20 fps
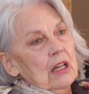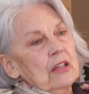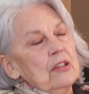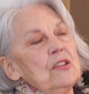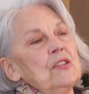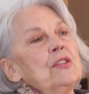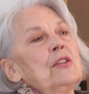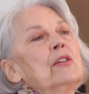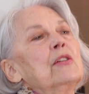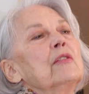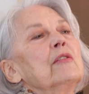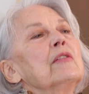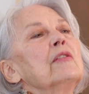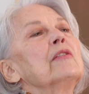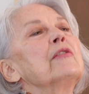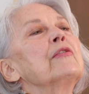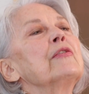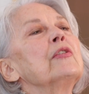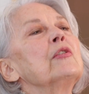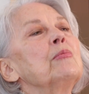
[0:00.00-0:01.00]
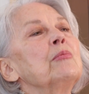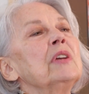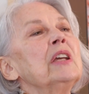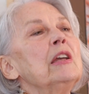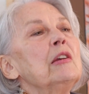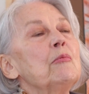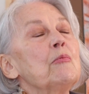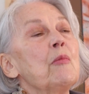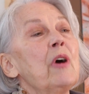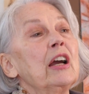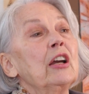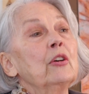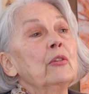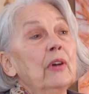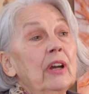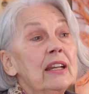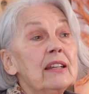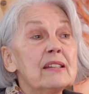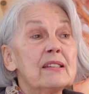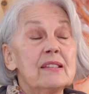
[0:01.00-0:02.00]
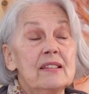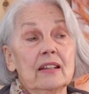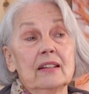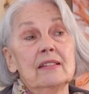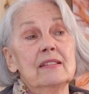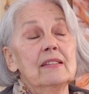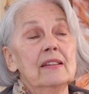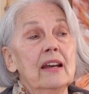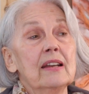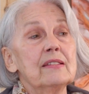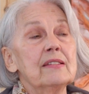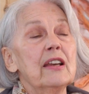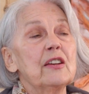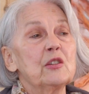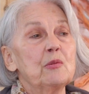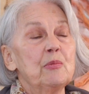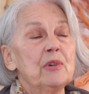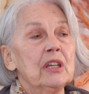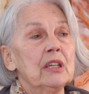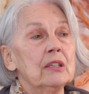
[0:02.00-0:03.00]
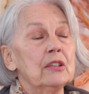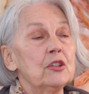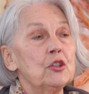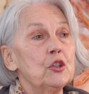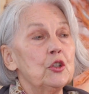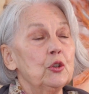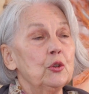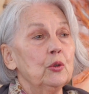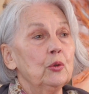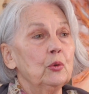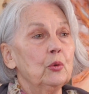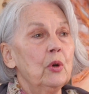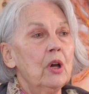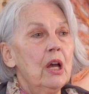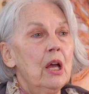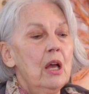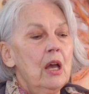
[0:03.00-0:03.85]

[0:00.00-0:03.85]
So for me, my greatest success has been to